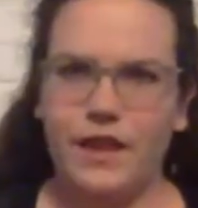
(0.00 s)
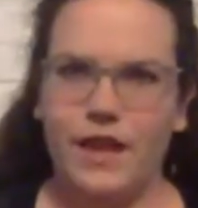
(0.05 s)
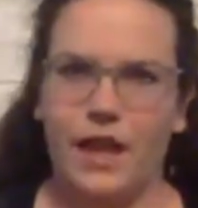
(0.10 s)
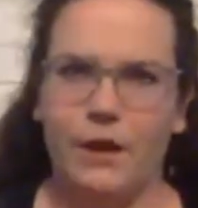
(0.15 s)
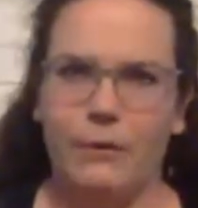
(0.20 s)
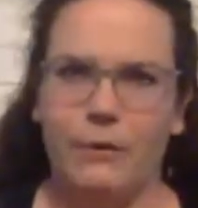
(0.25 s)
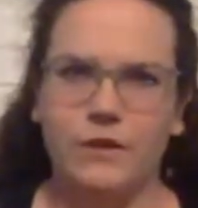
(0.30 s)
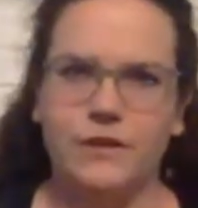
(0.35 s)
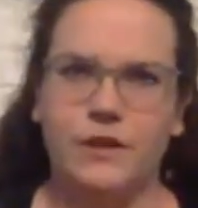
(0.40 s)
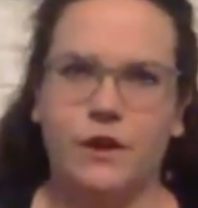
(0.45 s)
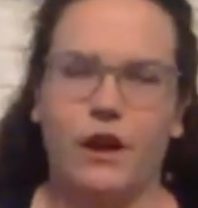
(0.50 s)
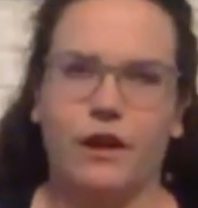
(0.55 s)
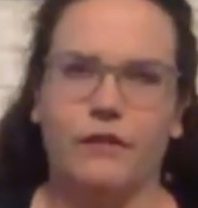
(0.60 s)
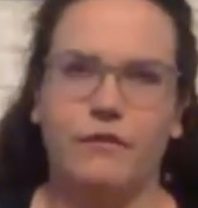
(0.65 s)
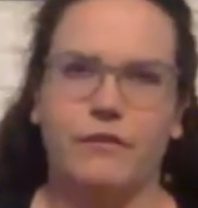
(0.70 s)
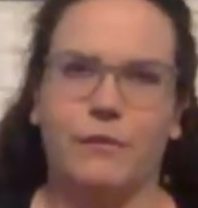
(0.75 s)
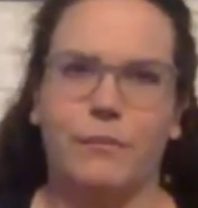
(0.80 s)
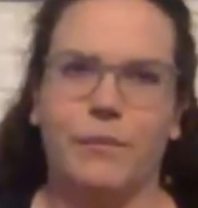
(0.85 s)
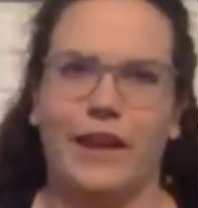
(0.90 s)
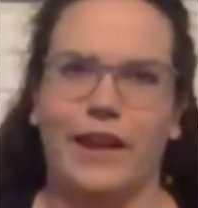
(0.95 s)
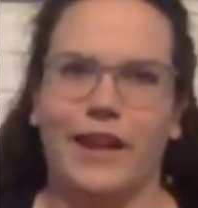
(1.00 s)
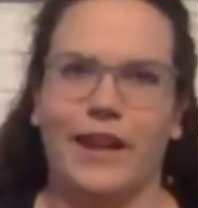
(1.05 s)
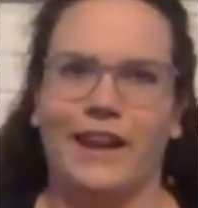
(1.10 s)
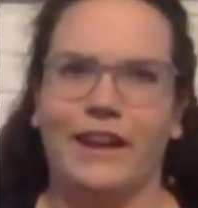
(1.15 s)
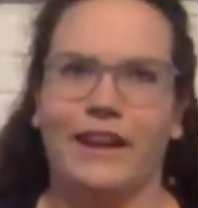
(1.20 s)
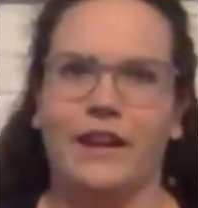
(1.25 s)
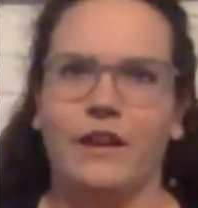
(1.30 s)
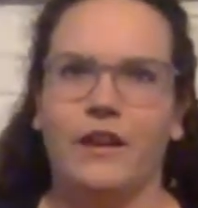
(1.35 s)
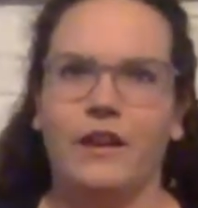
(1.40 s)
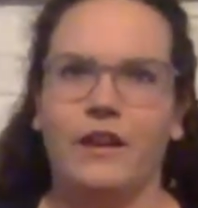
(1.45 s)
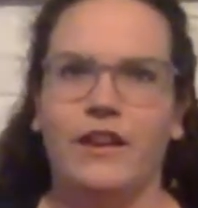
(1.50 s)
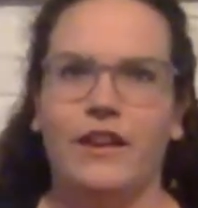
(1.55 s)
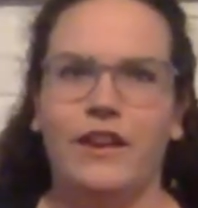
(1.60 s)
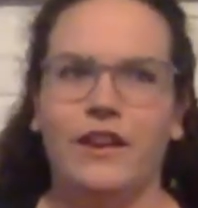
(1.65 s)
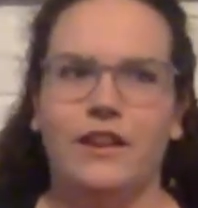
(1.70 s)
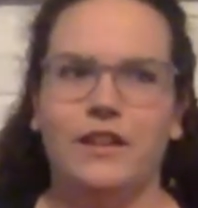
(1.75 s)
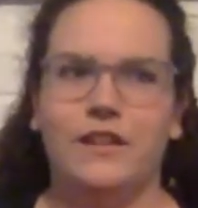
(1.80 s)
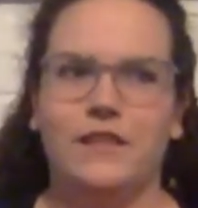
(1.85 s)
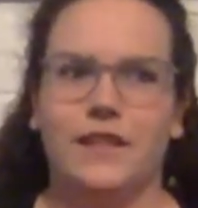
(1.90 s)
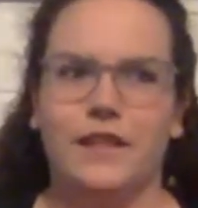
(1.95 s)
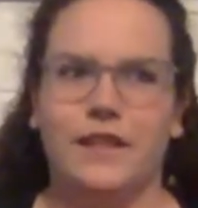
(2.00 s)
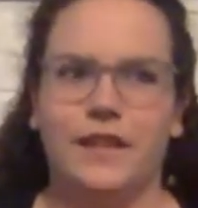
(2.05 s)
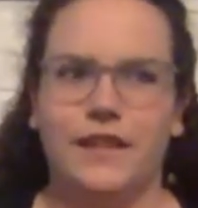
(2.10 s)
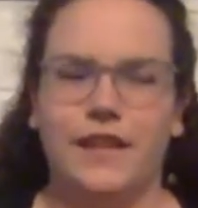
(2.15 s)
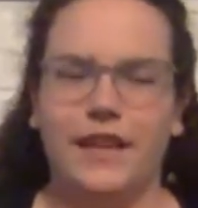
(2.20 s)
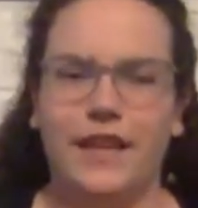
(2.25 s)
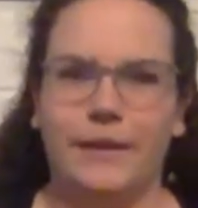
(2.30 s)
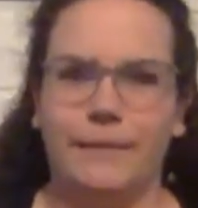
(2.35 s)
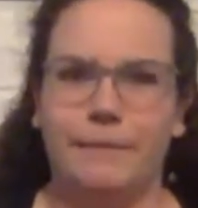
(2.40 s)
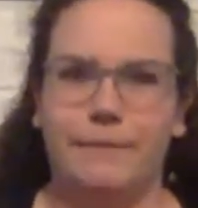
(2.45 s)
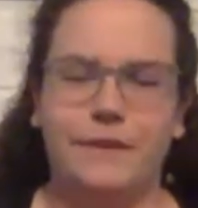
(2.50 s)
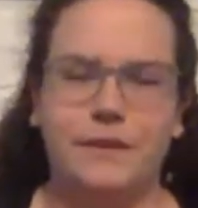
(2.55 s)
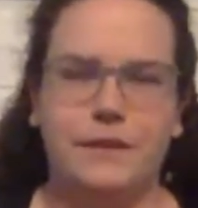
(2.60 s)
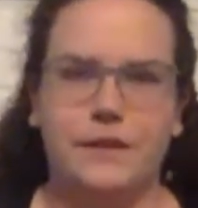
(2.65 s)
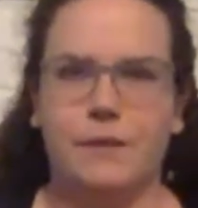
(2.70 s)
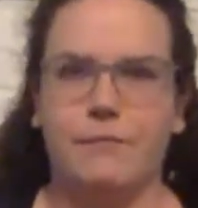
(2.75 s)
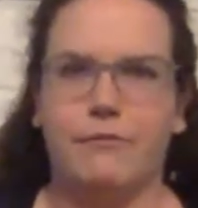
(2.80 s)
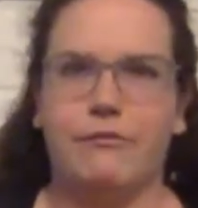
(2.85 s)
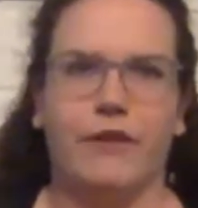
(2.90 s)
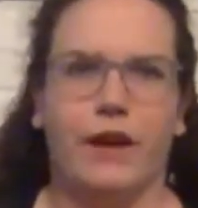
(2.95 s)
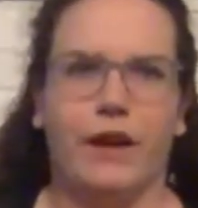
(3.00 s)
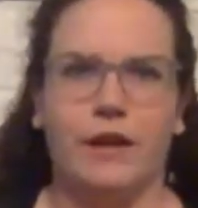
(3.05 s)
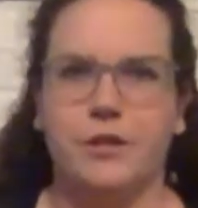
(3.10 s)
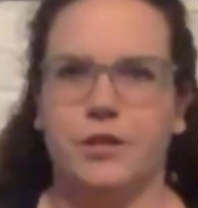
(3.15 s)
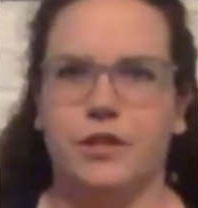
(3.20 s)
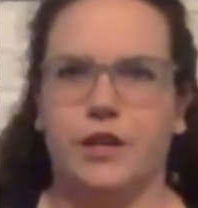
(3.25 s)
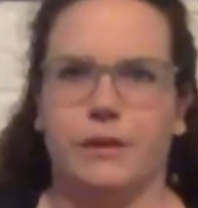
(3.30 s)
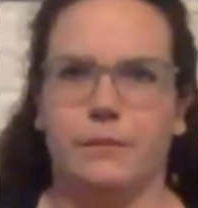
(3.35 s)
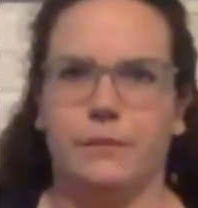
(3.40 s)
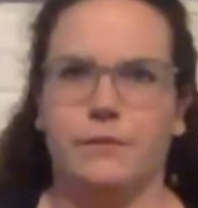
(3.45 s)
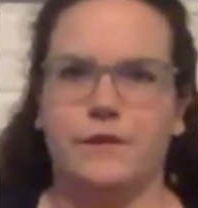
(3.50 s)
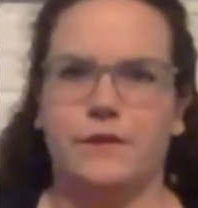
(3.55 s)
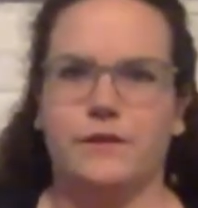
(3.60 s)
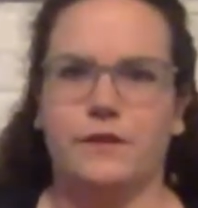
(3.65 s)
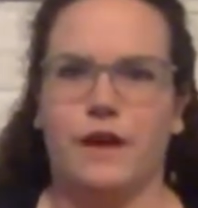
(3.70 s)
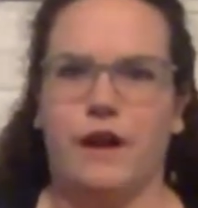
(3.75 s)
It was hard for me to keep deep friendships